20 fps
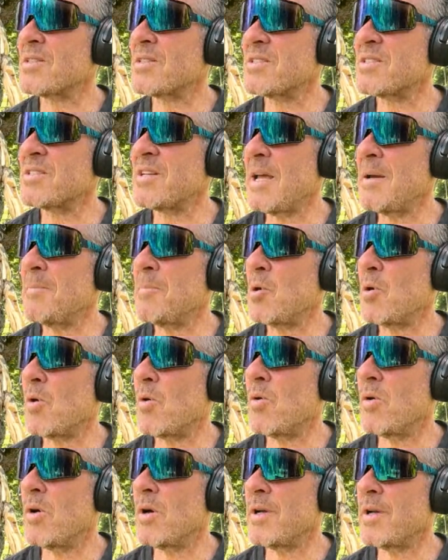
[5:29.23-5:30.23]

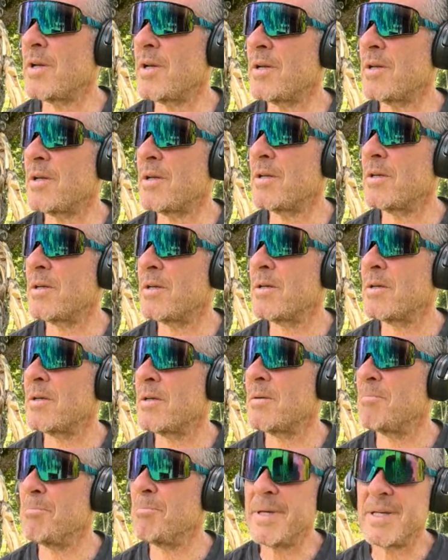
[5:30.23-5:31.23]
stablecoin
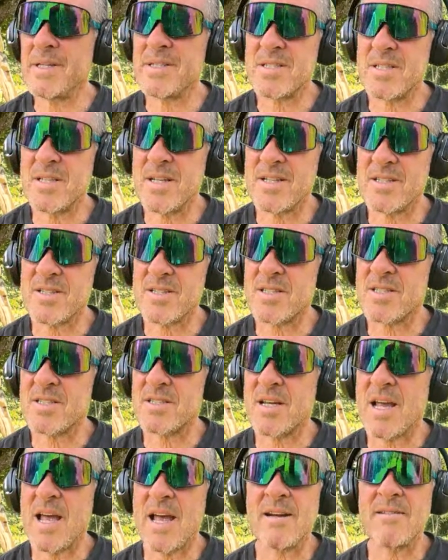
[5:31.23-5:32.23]

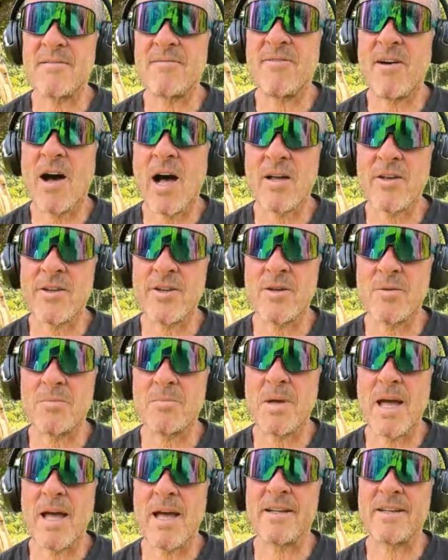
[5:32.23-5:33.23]
business and
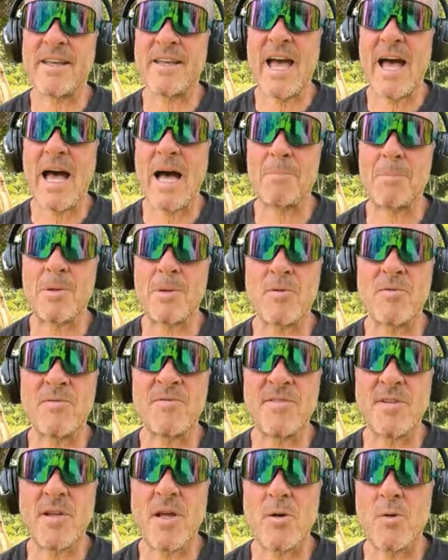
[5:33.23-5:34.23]
volume and capital
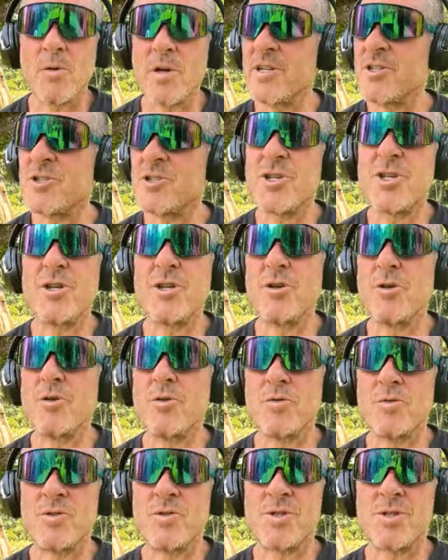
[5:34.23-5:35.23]
flow is
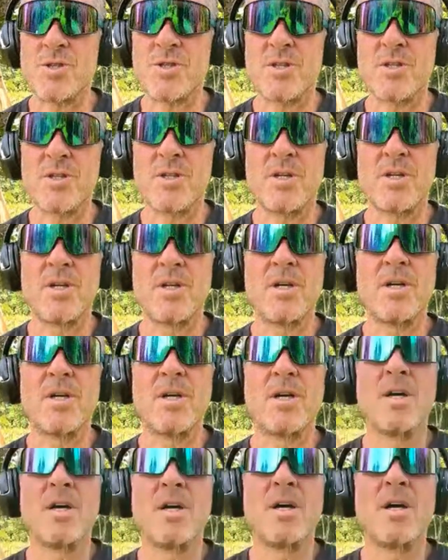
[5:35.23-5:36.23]
huge.
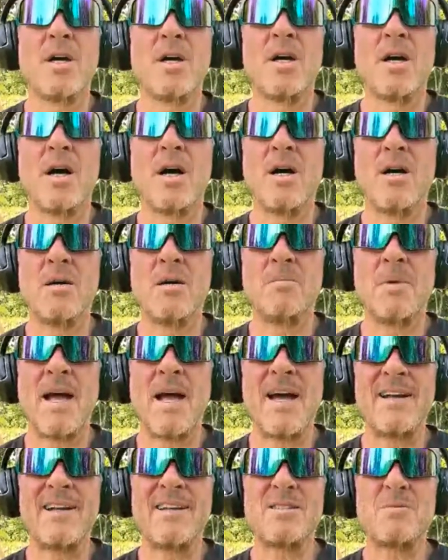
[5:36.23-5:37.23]

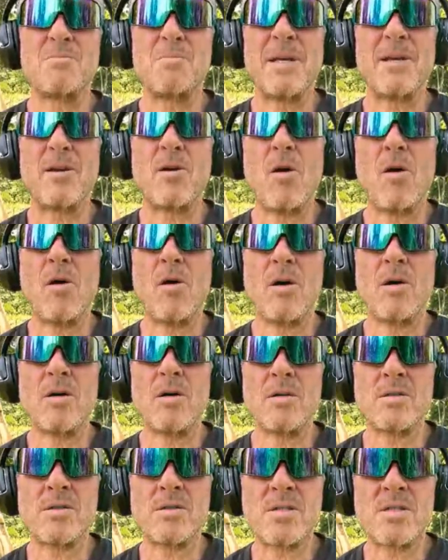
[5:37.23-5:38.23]
And it's
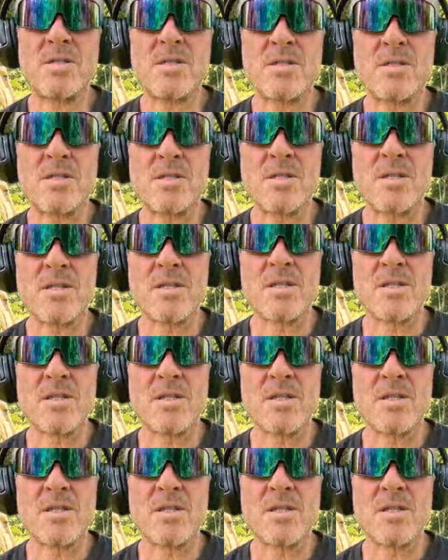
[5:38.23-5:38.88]
because